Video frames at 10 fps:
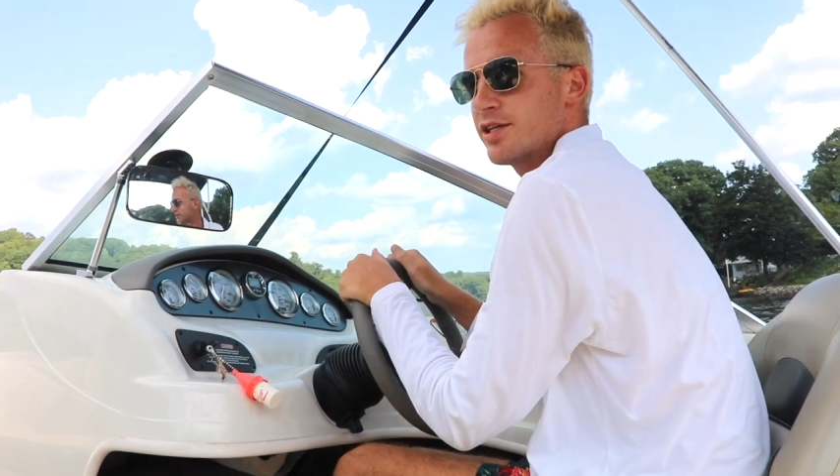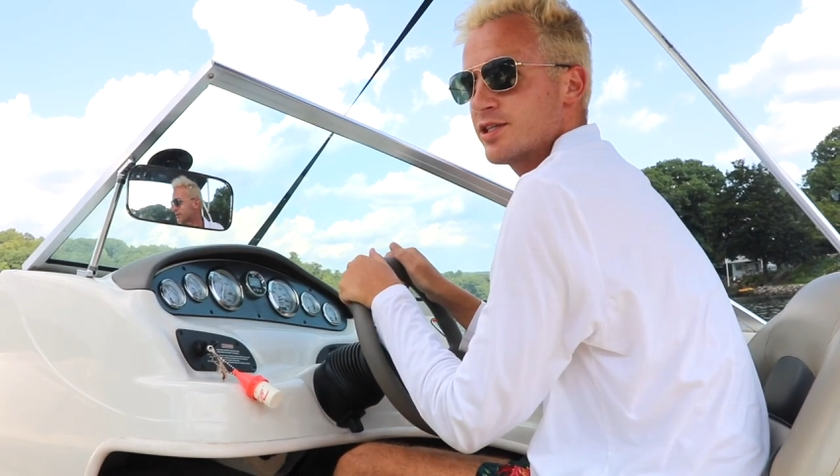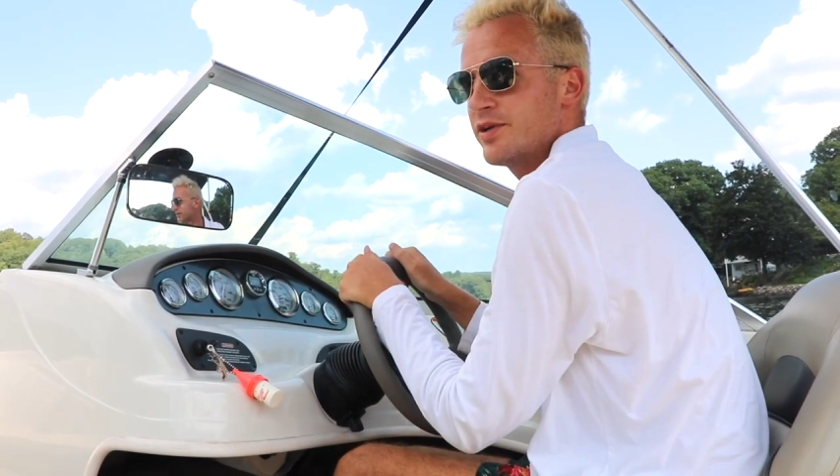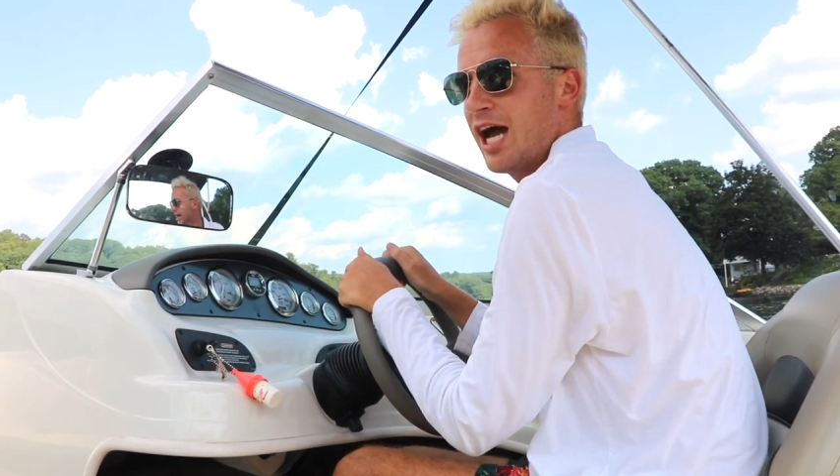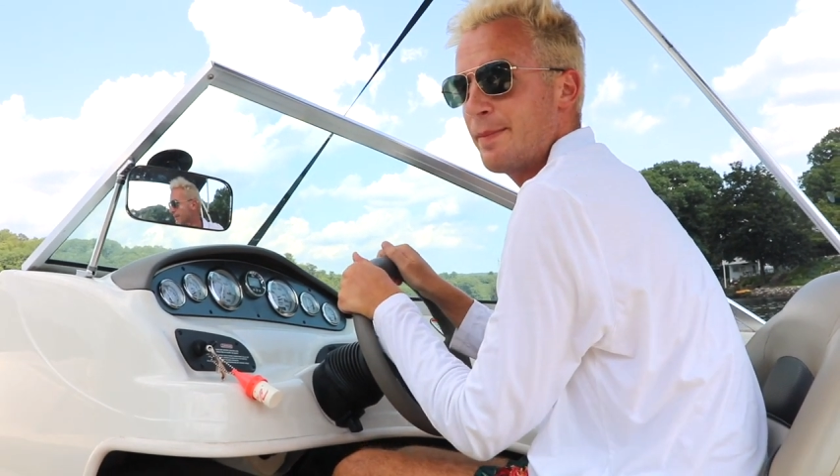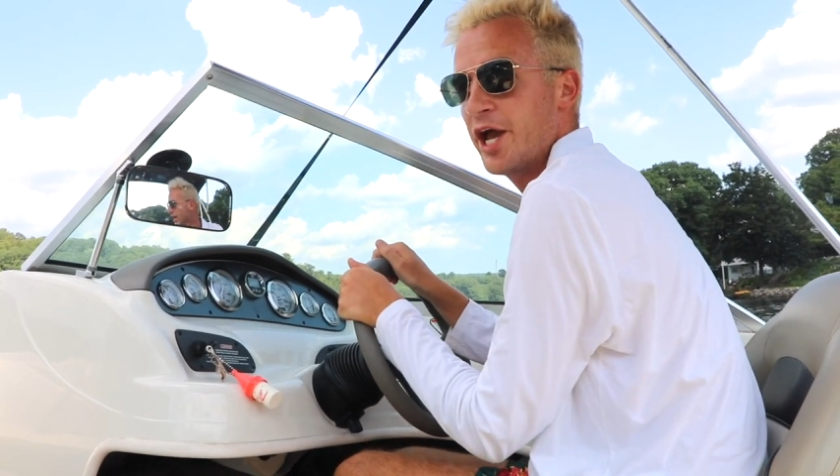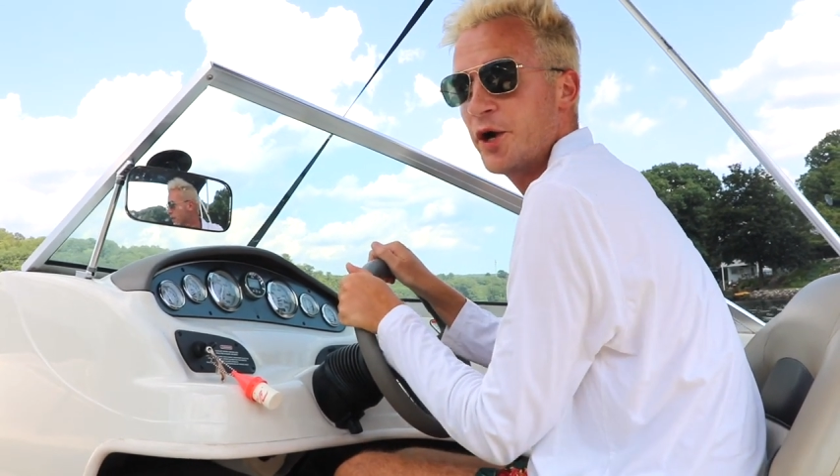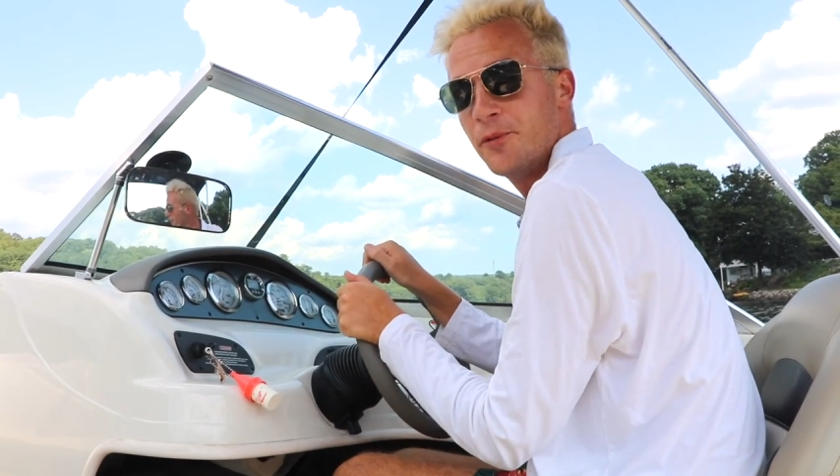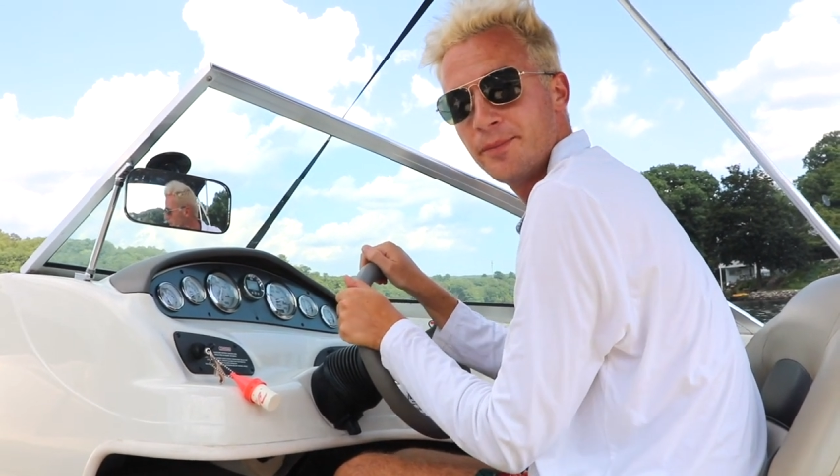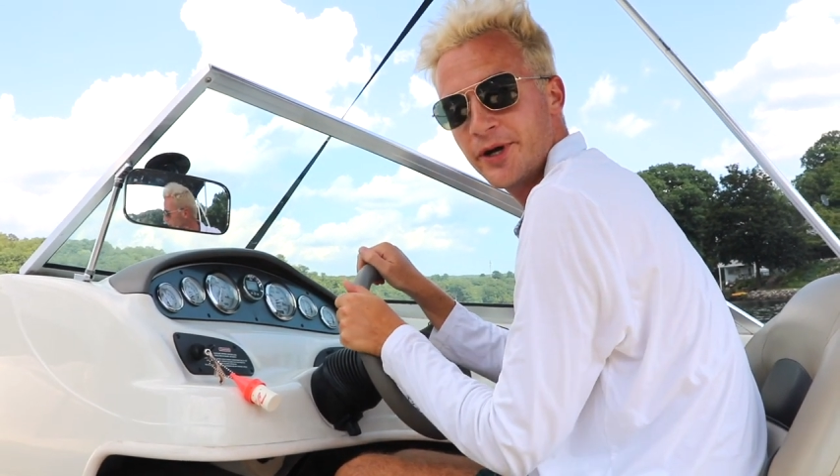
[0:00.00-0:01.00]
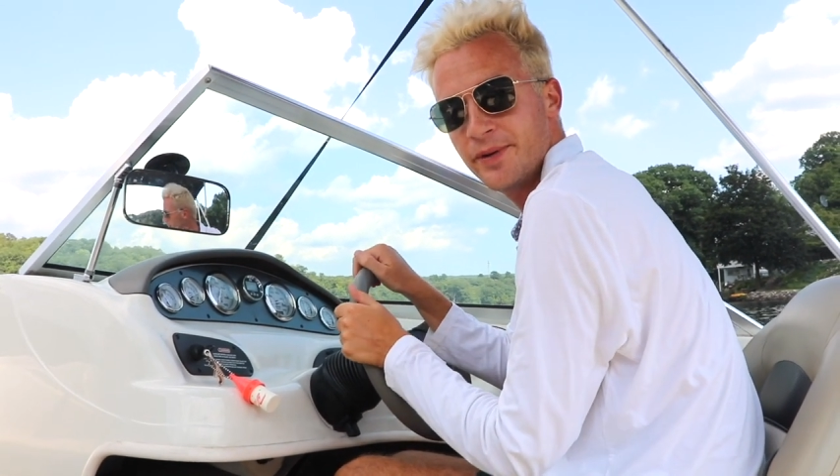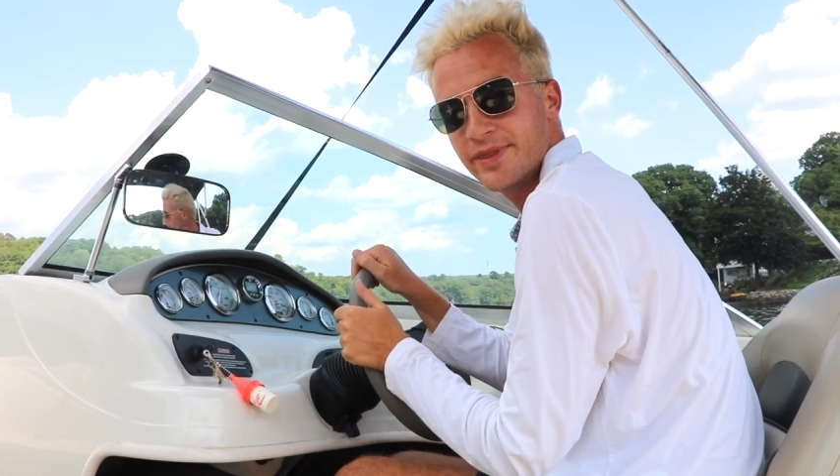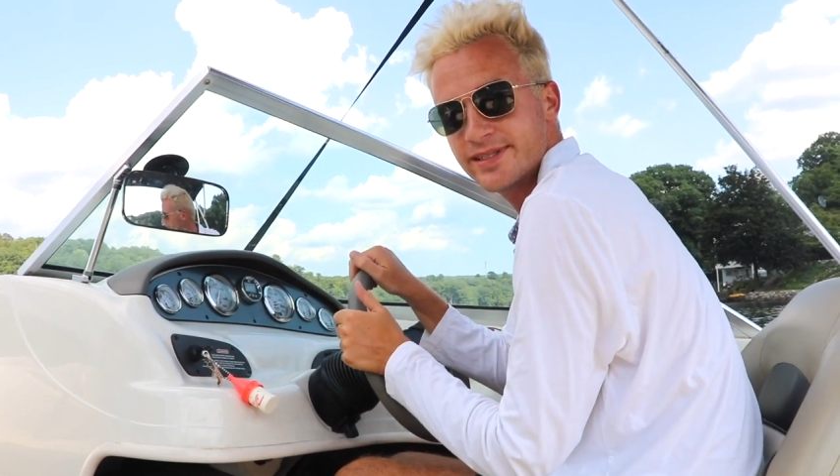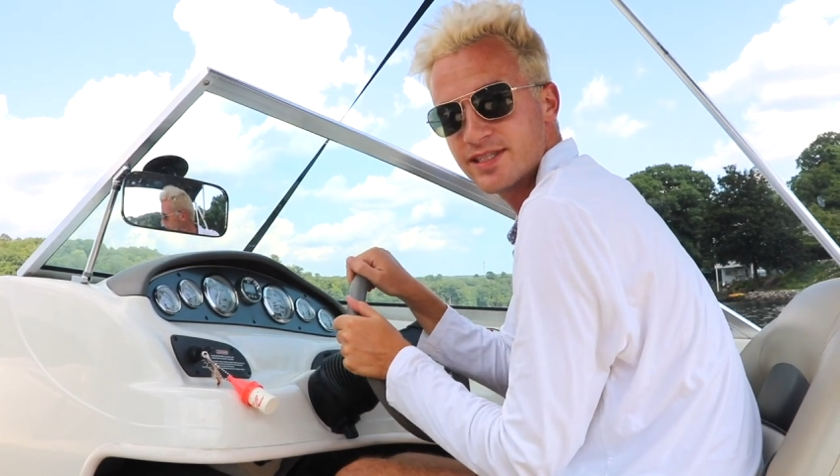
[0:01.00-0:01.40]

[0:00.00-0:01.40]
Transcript: also not my own boat,